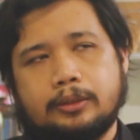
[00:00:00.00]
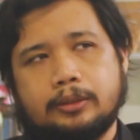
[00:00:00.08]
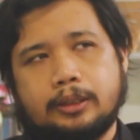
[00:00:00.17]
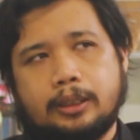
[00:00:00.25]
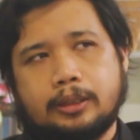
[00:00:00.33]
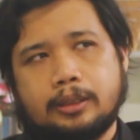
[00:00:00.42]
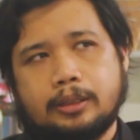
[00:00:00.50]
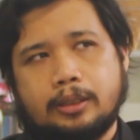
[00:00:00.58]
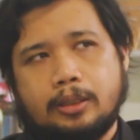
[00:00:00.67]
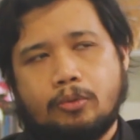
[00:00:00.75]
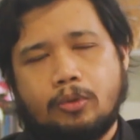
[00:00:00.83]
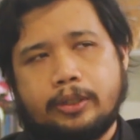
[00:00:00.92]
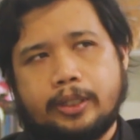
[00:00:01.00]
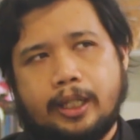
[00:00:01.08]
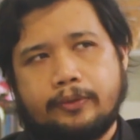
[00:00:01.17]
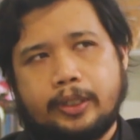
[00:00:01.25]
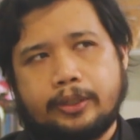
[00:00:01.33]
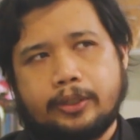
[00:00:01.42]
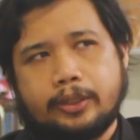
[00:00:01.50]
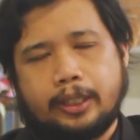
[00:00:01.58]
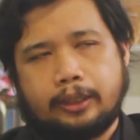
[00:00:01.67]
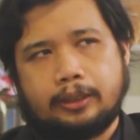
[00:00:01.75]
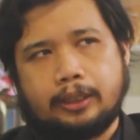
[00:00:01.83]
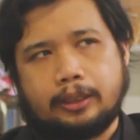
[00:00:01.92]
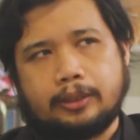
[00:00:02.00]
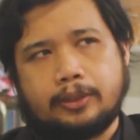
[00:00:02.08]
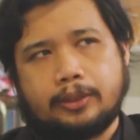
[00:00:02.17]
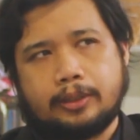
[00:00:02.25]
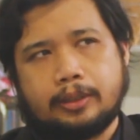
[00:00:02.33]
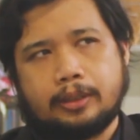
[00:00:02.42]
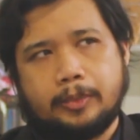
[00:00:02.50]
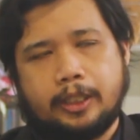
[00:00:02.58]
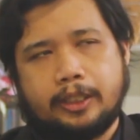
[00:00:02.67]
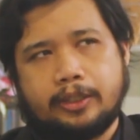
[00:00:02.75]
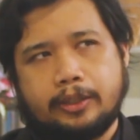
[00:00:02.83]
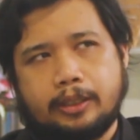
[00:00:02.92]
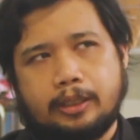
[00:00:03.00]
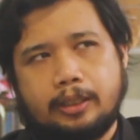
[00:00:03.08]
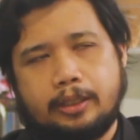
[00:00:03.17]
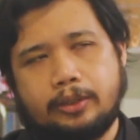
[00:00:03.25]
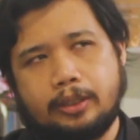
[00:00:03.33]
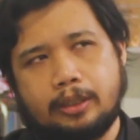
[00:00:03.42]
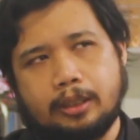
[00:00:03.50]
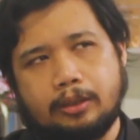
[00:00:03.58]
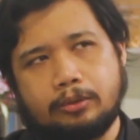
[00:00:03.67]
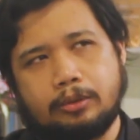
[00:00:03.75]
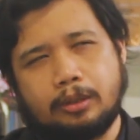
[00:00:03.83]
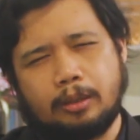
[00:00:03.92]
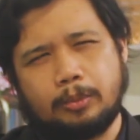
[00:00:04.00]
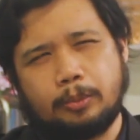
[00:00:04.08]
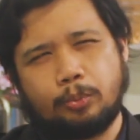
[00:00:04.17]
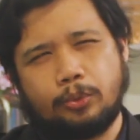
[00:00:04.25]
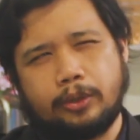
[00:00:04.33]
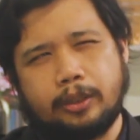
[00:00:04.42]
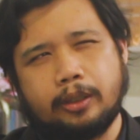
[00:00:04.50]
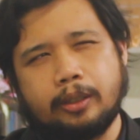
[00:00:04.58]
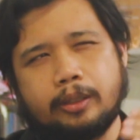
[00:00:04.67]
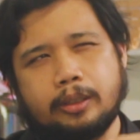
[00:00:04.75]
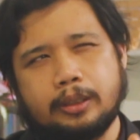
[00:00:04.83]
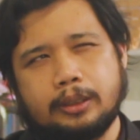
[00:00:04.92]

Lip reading: Okay. Once I have that sentence, it's easy now to come up with